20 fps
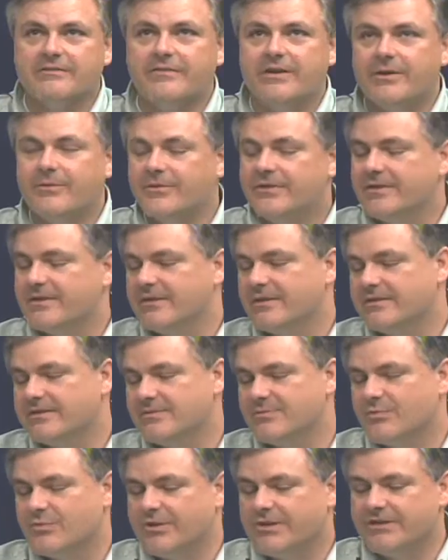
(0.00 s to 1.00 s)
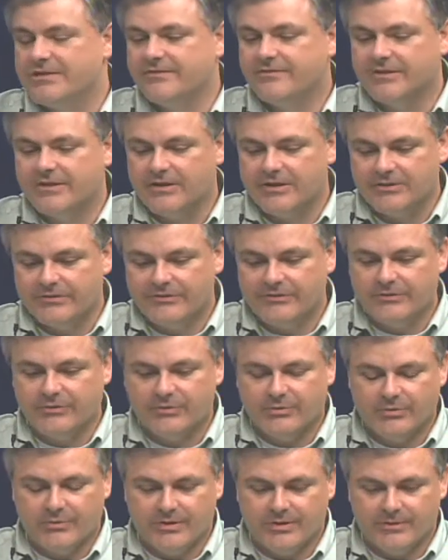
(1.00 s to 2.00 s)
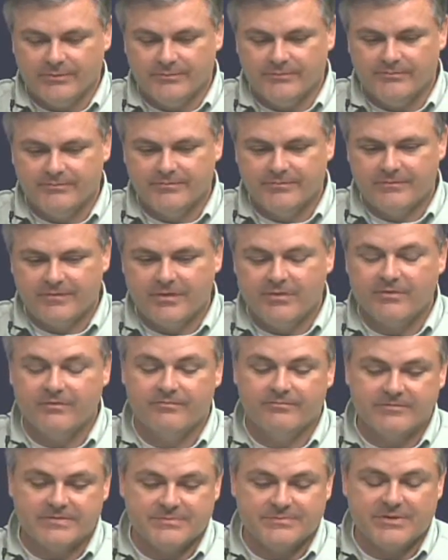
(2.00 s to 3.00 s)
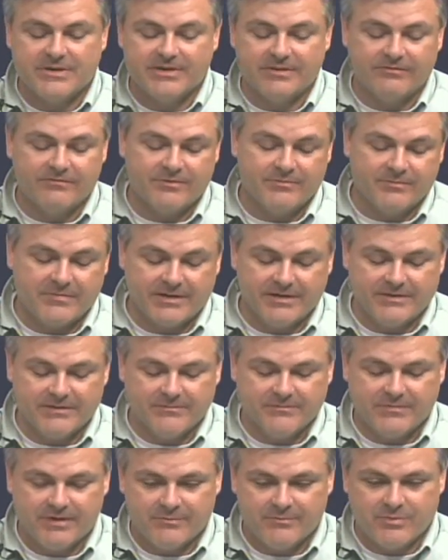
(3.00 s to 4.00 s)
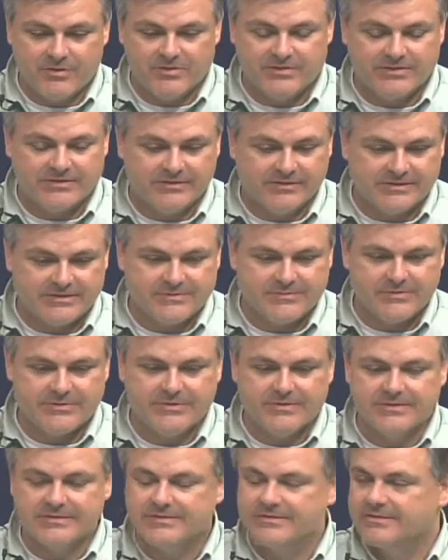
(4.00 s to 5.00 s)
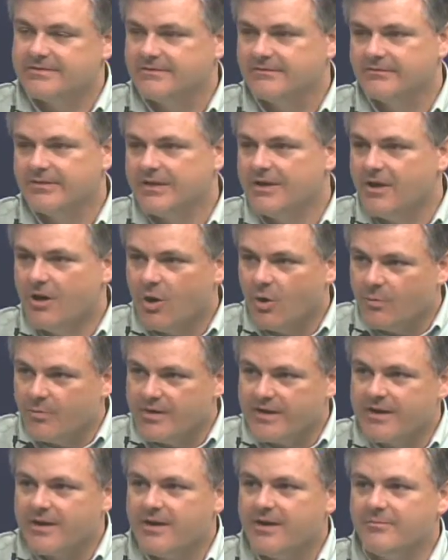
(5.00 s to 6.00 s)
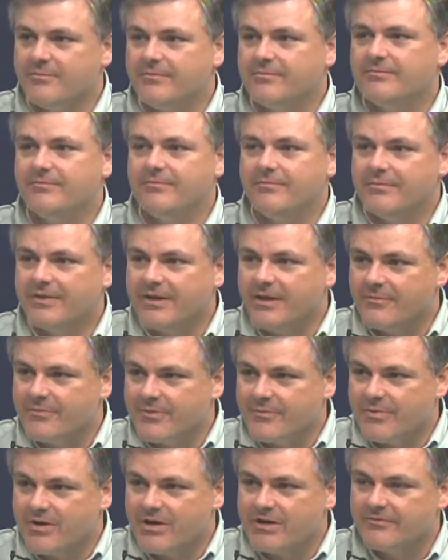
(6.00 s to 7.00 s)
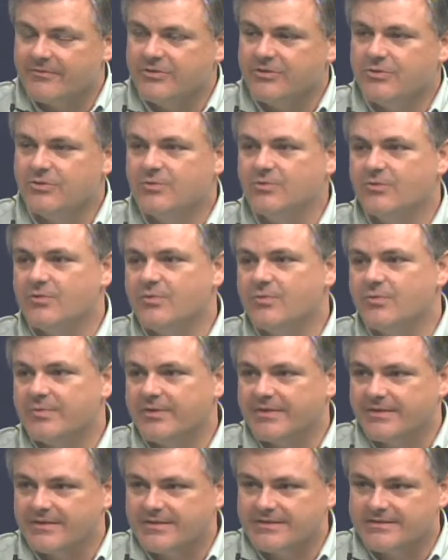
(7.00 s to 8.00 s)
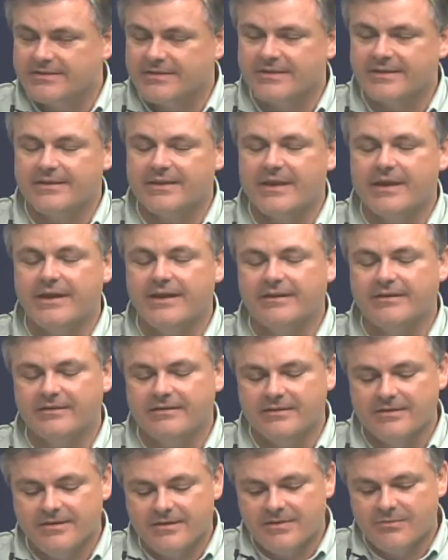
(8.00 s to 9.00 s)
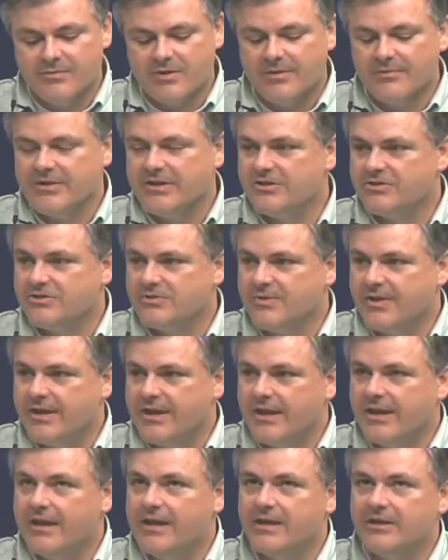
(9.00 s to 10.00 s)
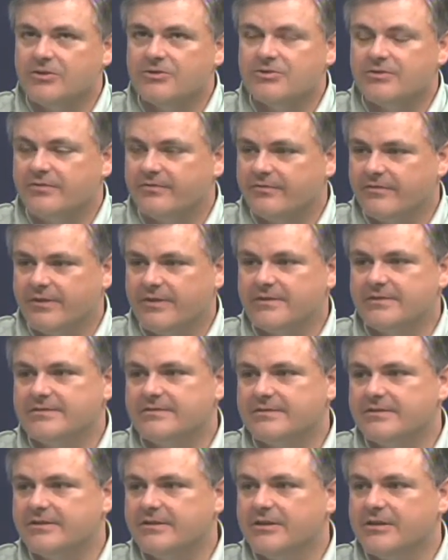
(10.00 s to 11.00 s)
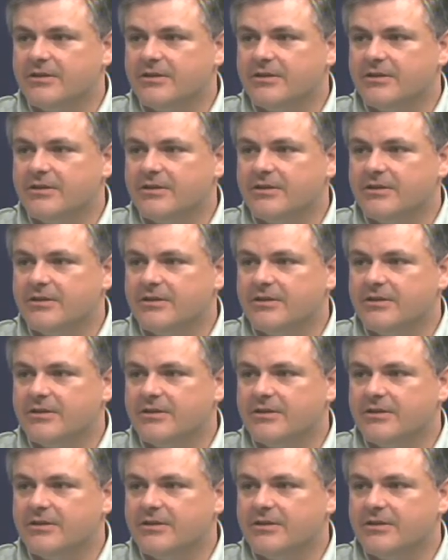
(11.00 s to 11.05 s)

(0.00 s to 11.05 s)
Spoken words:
I would think it's pretty difficult to, speaking from my personal experiences of opening up, becoming part of a new group and things like that, and probably as you age, your friends, you